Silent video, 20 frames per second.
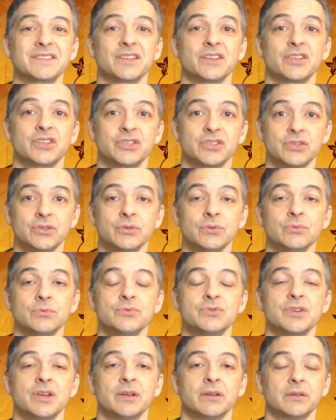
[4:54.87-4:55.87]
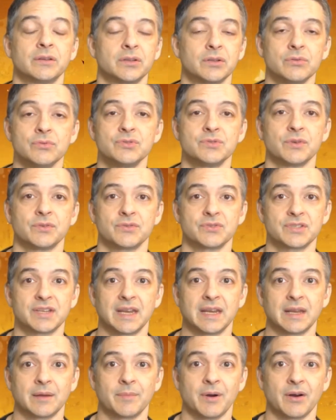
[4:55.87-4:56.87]
a huge
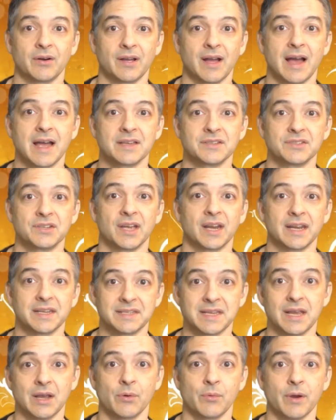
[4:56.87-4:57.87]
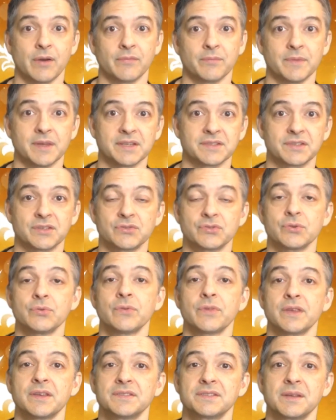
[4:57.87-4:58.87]
understanding about guys you got to take away from this. The
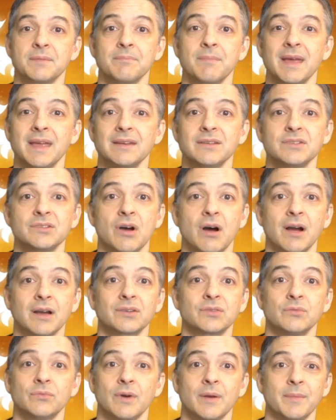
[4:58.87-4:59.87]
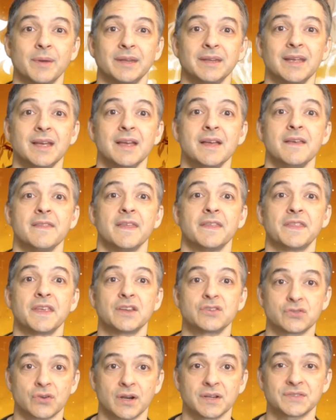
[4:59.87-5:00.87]
truth is that men talk to women that they
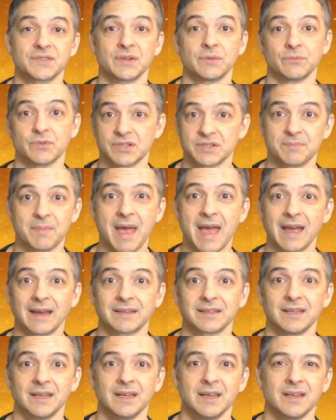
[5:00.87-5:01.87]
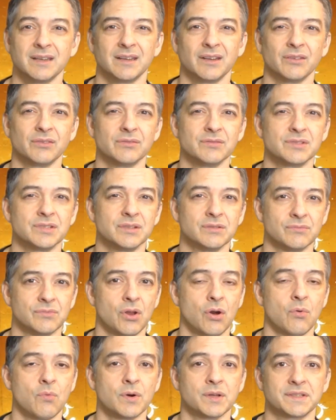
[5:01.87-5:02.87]
trust and respect. Now, do you
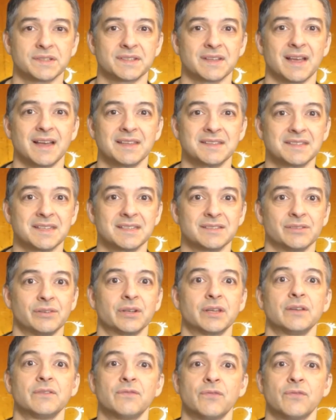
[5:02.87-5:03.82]
know what signs he's looking